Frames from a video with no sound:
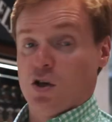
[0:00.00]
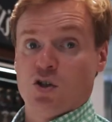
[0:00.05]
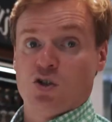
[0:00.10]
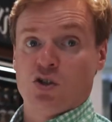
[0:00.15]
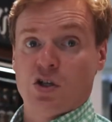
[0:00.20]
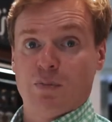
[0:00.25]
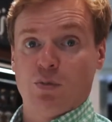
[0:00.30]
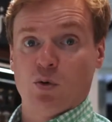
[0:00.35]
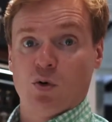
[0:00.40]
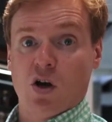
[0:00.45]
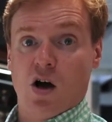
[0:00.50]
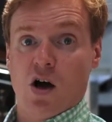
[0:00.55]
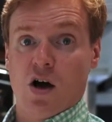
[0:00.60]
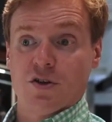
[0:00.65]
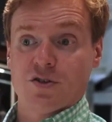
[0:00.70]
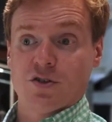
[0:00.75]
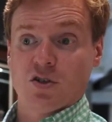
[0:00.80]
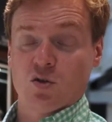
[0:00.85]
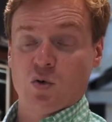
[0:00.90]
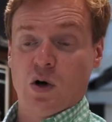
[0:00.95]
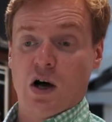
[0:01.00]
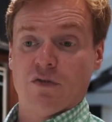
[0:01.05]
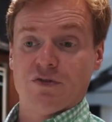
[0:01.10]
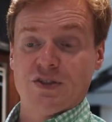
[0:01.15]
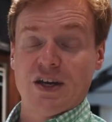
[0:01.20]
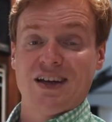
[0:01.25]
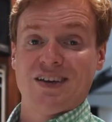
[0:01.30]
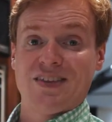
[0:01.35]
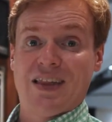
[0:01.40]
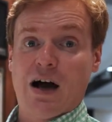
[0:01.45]
triple cask as well. I've
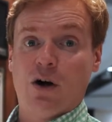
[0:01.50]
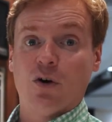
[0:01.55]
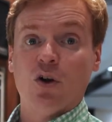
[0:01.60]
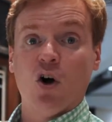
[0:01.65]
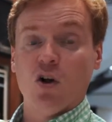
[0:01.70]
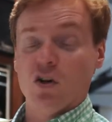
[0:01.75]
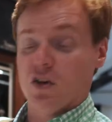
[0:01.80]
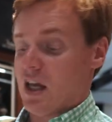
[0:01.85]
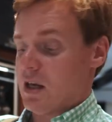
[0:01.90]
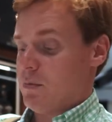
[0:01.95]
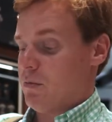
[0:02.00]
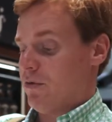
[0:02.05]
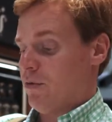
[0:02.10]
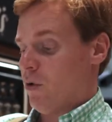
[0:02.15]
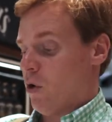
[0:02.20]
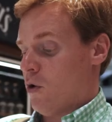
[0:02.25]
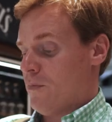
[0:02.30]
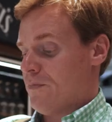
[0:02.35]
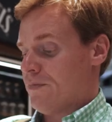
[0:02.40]
taken that on holiday before.